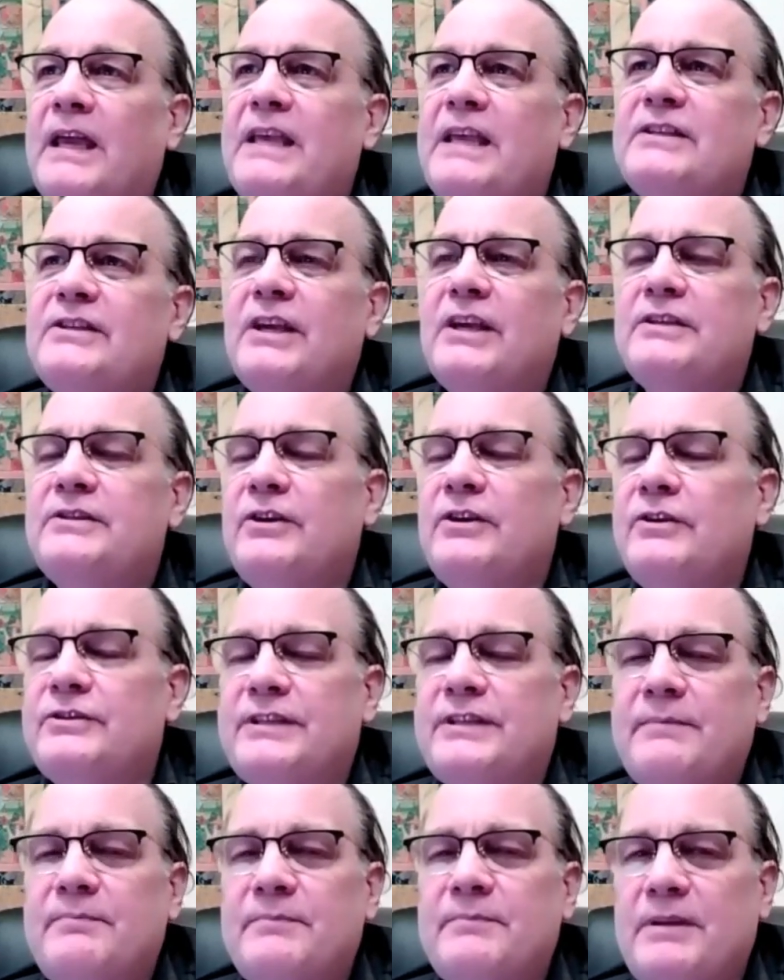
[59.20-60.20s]
Is is there
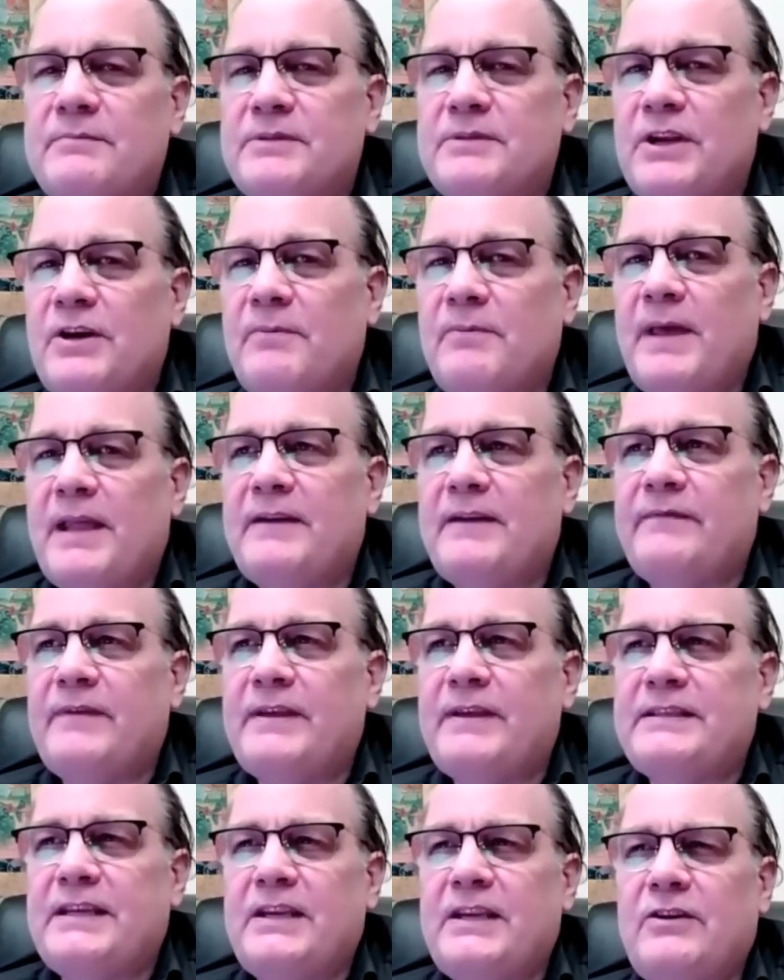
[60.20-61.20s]
symptoms that are
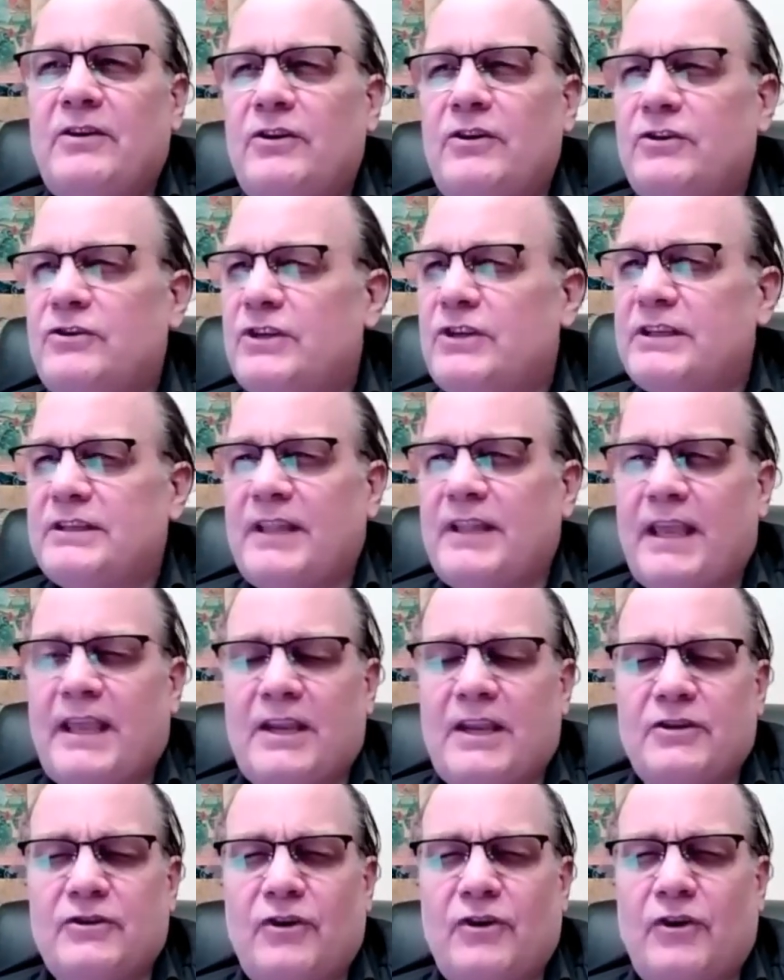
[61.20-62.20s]
manifesting? Or are you just
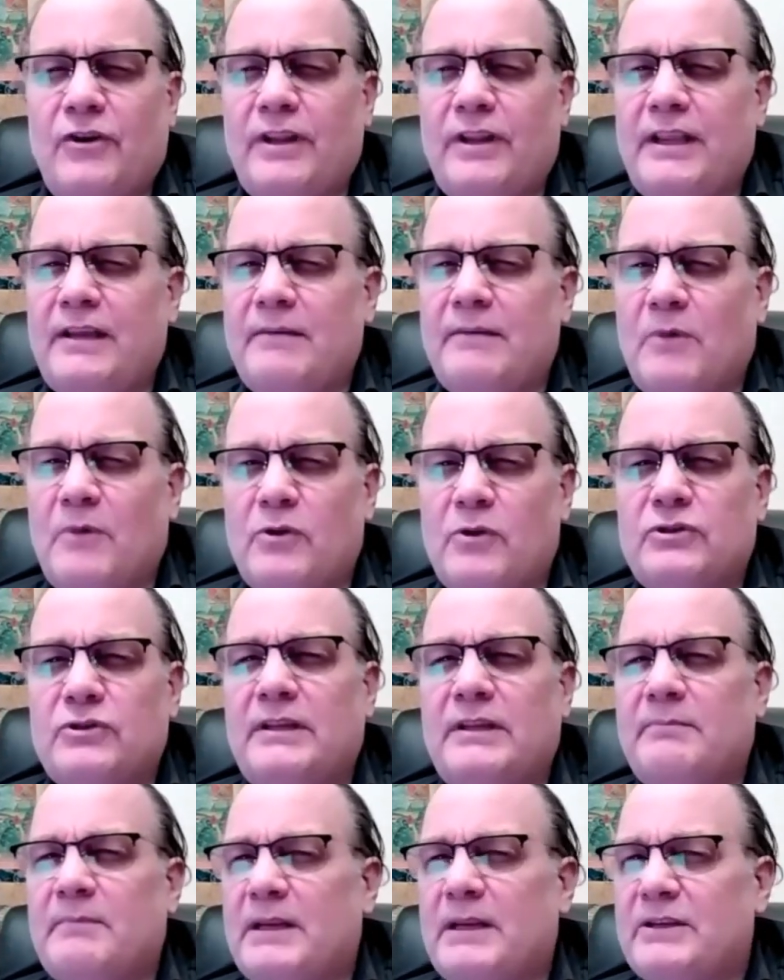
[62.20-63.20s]
like internally,
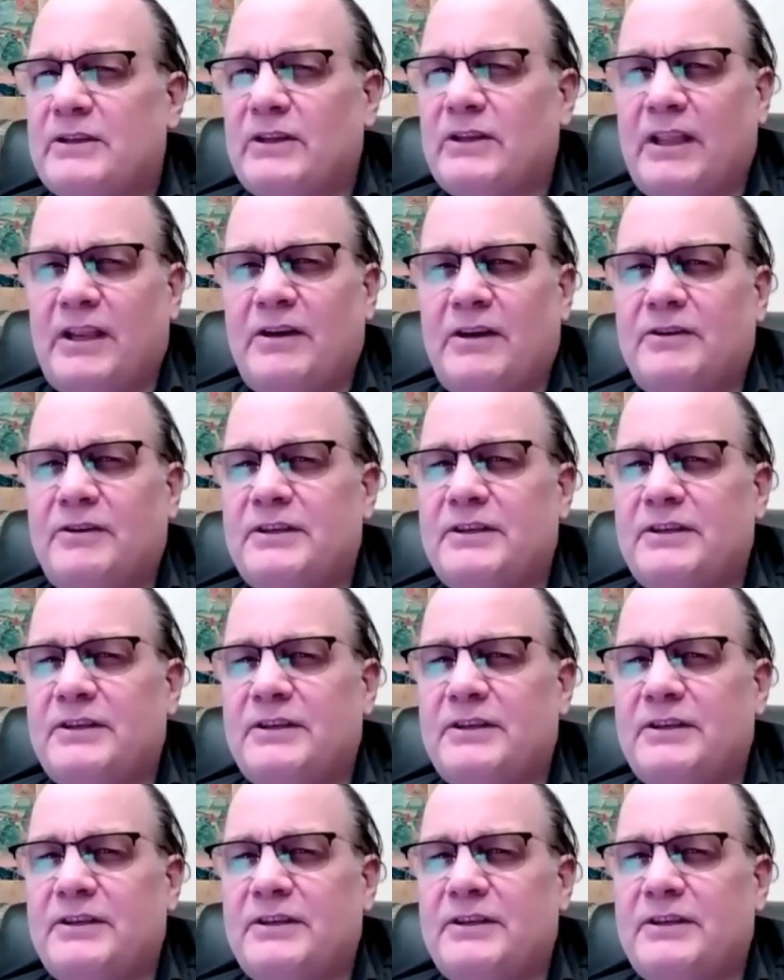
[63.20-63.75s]
emotionally, mentally? You're